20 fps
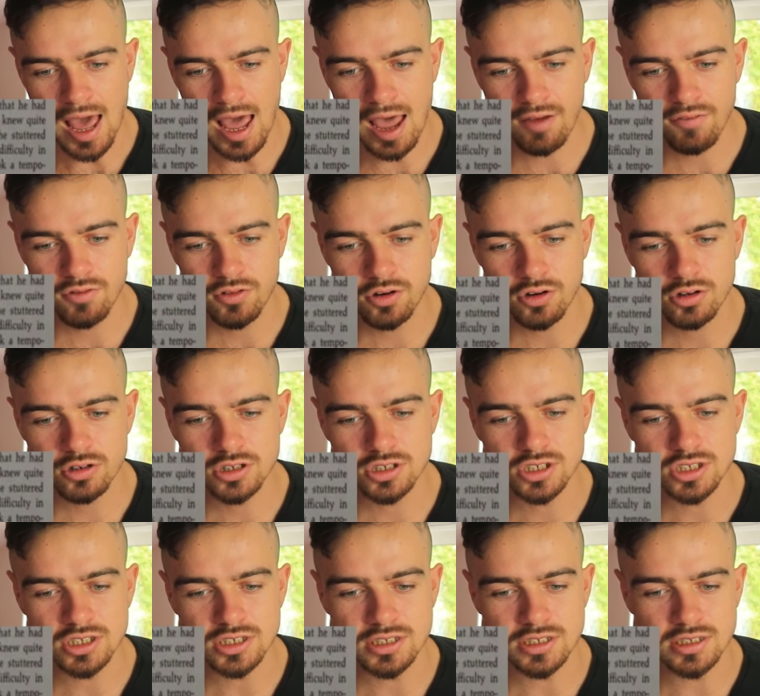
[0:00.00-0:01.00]
After
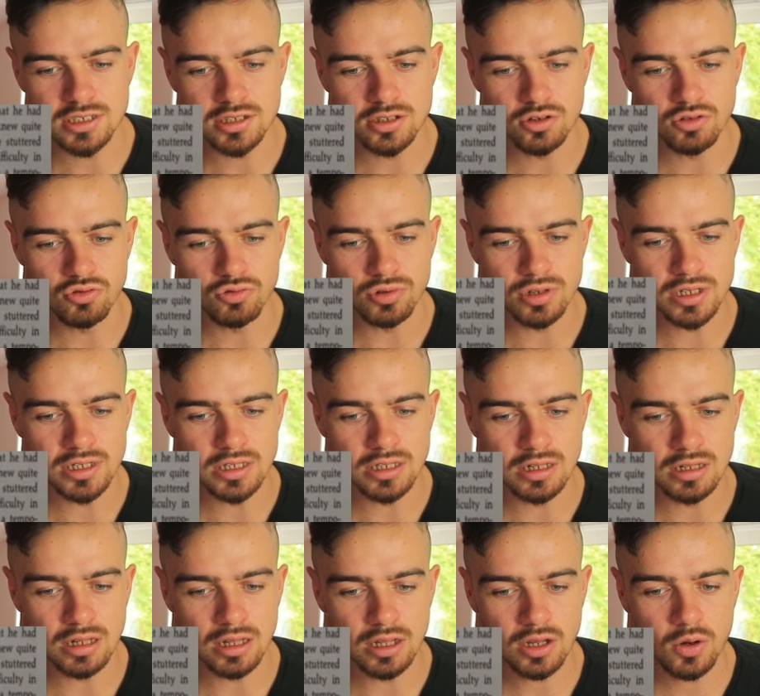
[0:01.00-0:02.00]
she
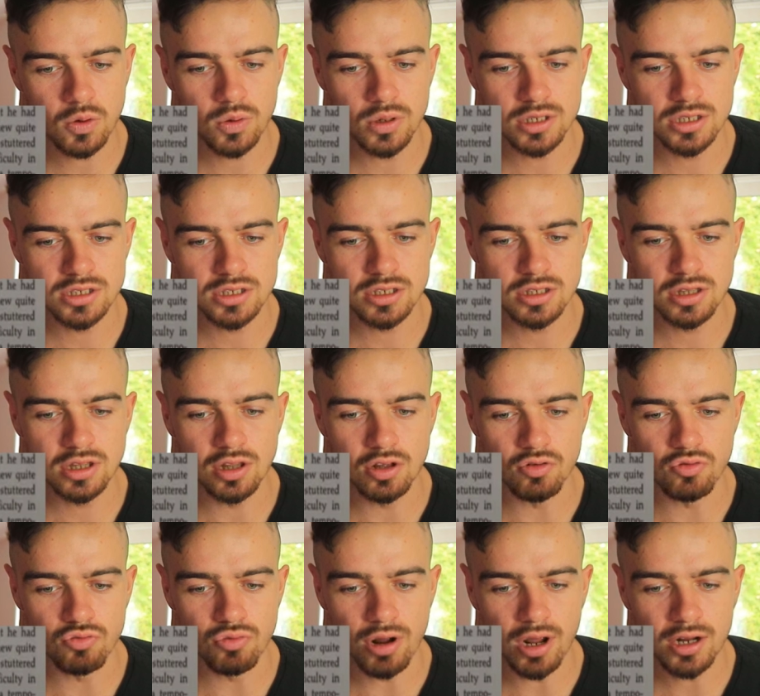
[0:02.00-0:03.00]
relinquished the
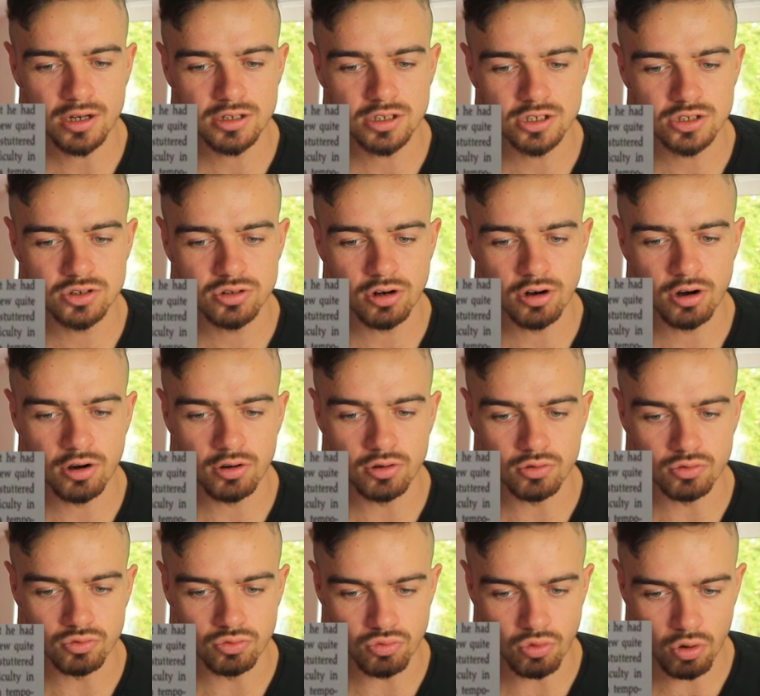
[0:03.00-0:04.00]
registrar
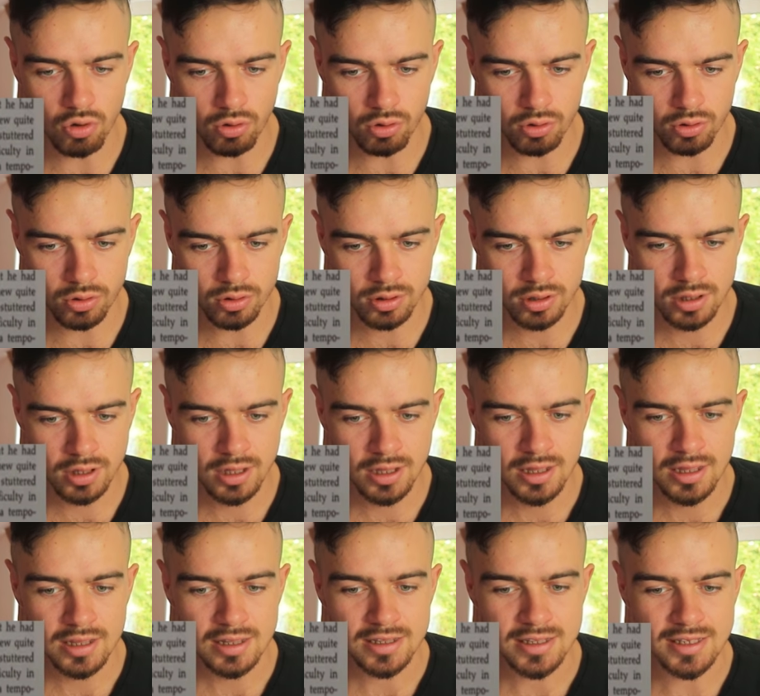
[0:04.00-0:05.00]
role,
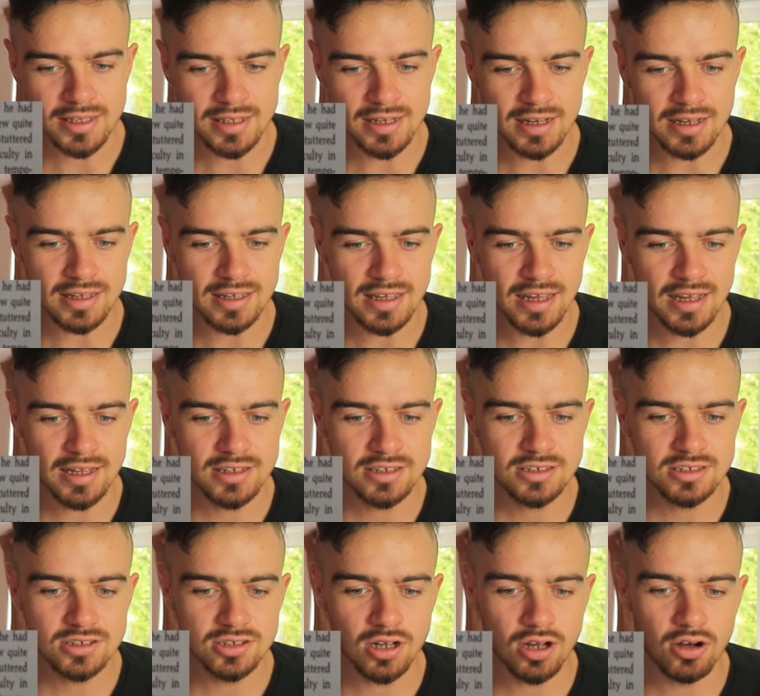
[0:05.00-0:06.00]
he again
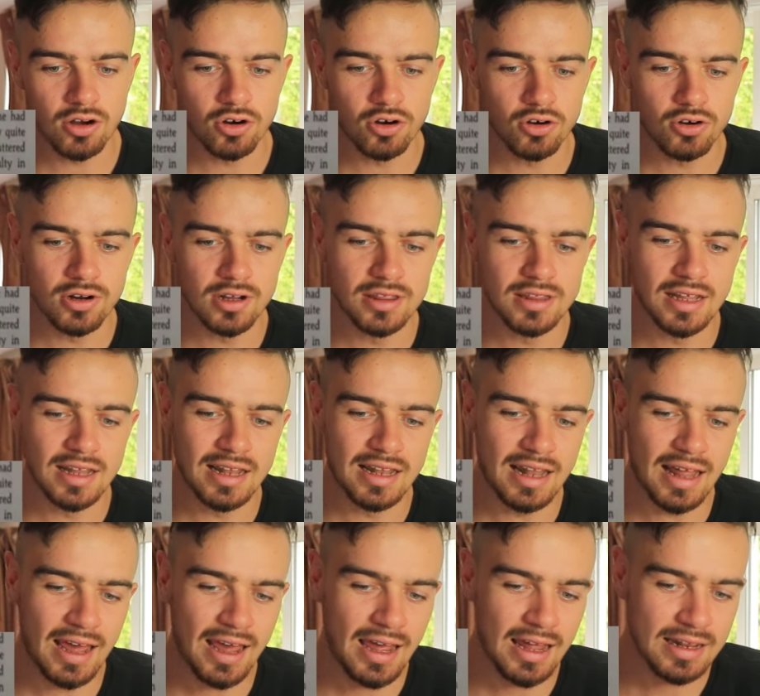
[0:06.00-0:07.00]
saw her in the
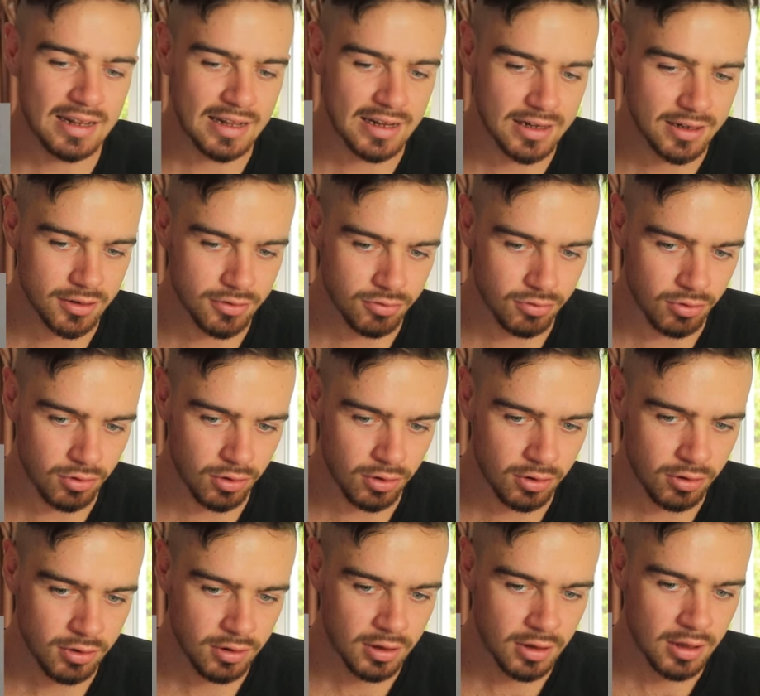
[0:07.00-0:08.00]
landlady
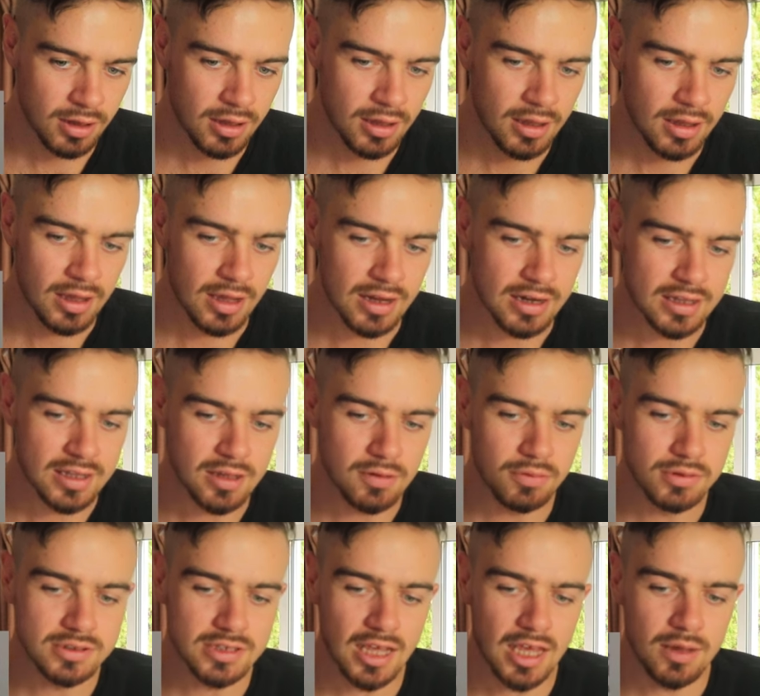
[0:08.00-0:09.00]
role, and he
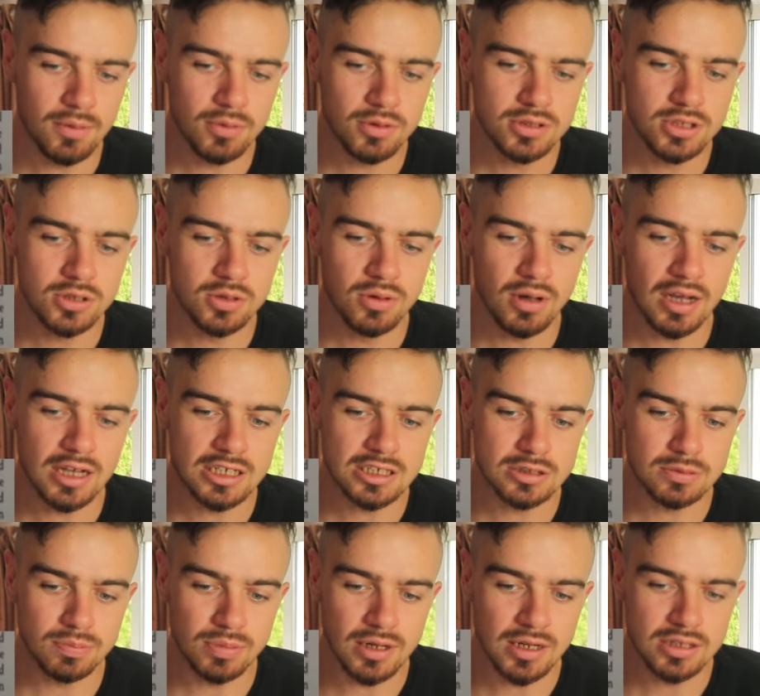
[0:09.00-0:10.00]
was able to
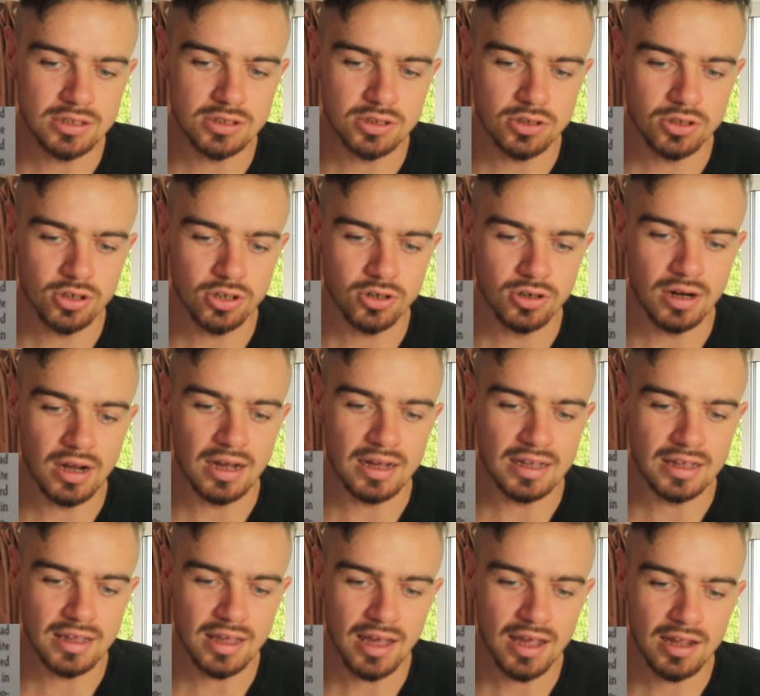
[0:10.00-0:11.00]
explain to her
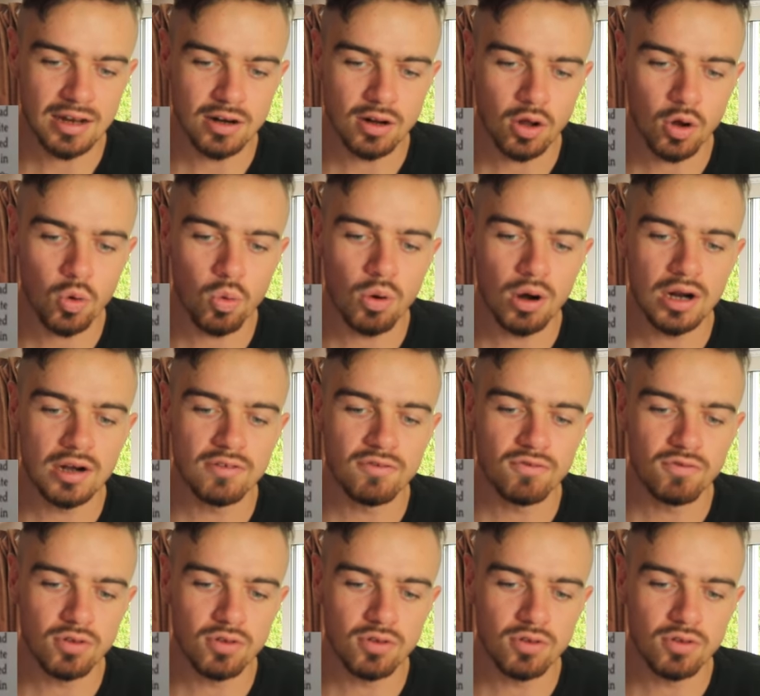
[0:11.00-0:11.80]
again quite